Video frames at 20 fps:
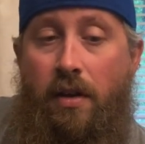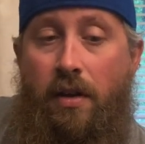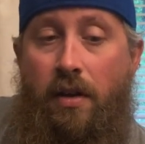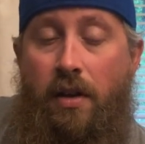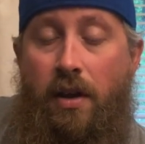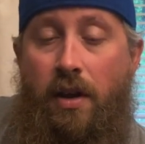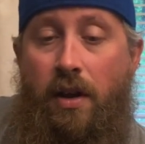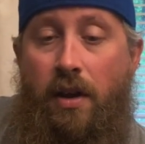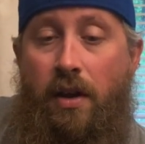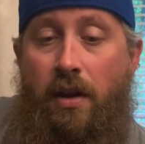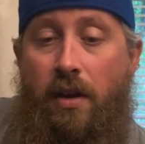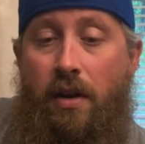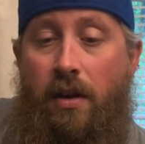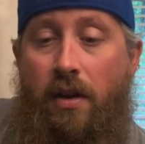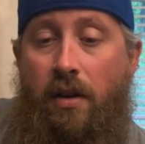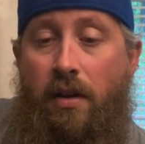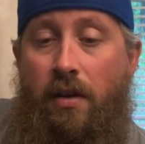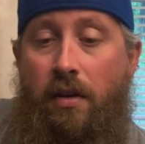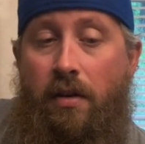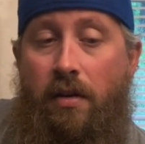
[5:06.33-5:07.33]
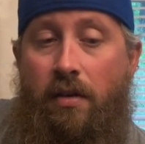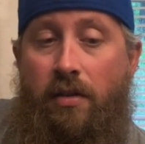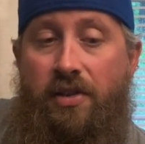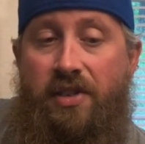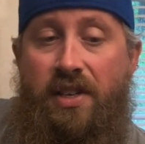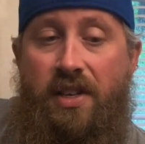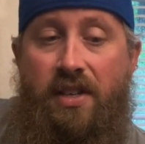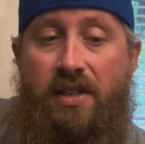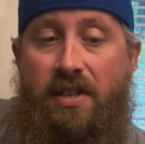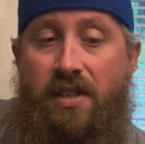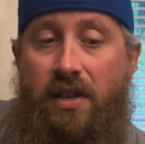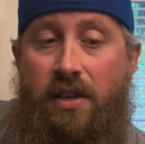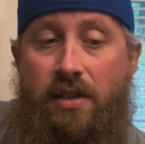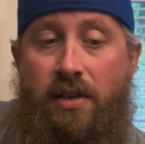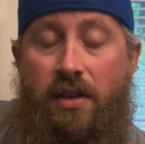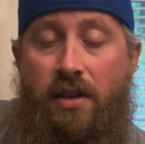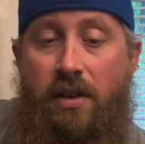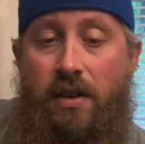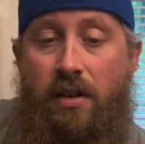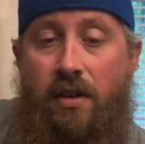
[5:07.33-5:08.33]
or
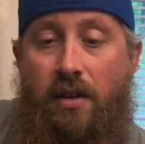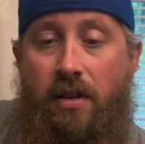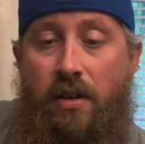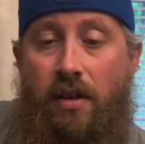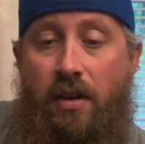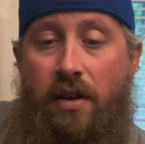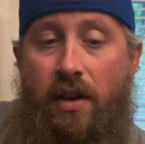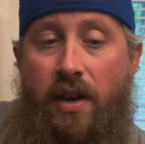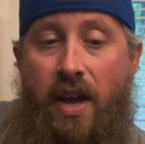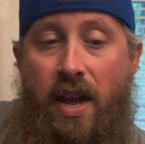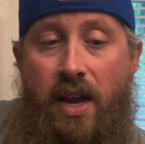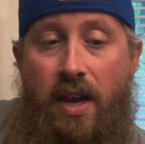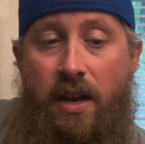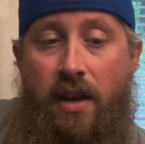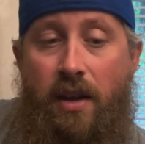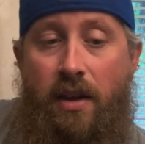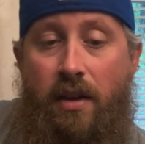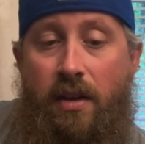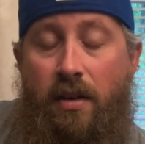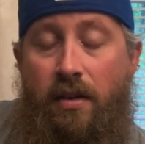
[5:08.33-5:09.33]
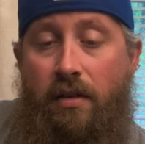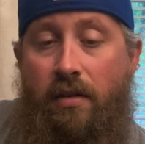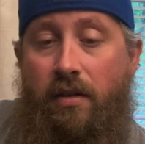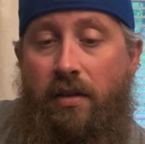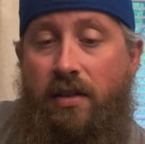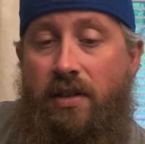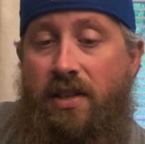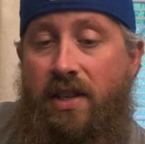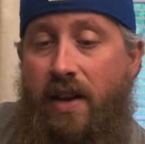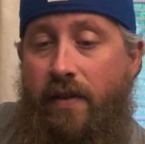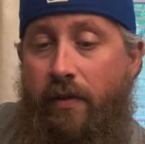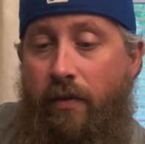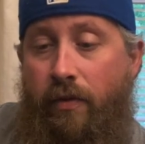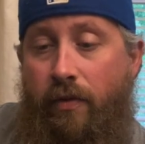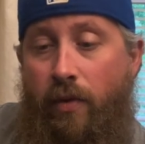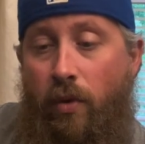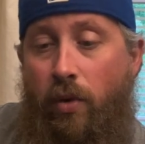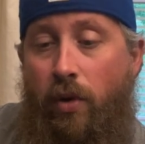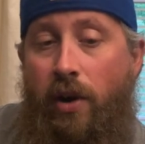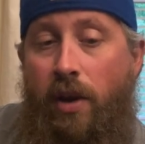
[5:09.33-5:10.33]
660 and 80 is
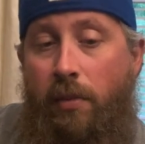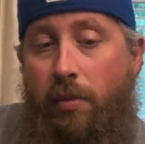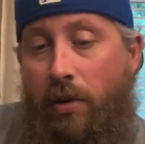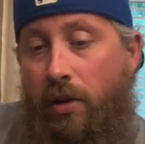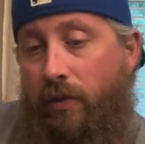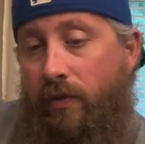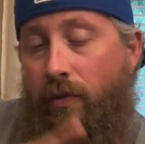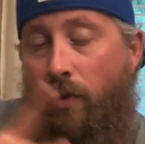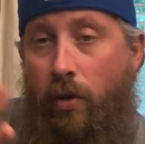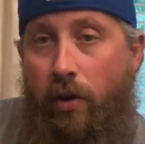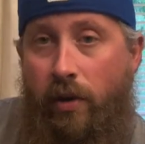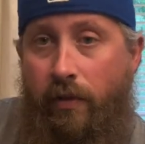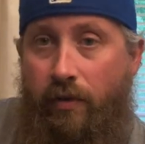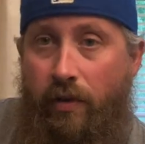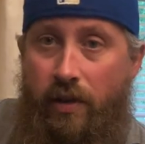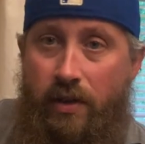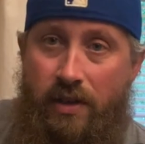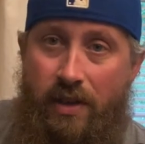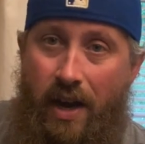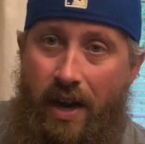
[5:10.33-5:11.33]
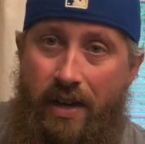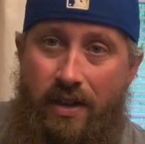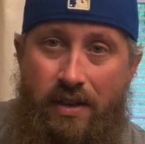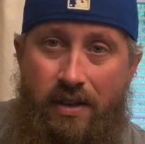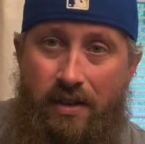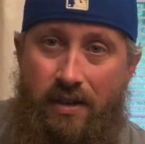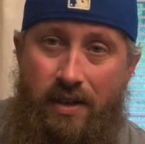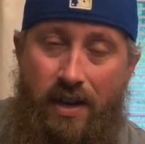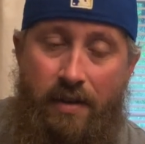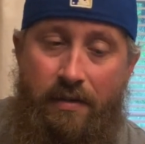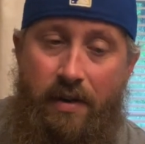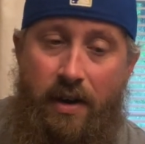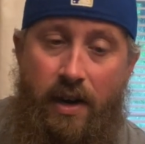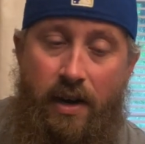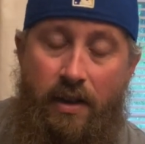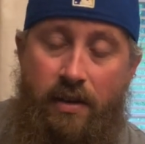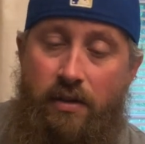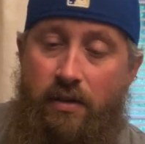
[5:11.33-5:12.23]
740 plus 40 for the sights is 780.